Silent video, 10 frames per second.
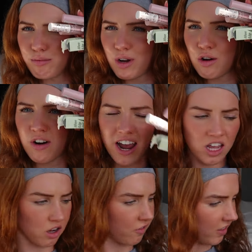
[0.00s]

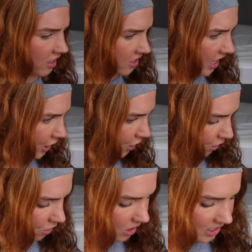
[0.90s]
array of things that I
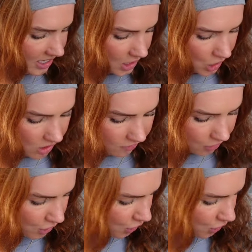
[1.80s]
use. I tend to go for a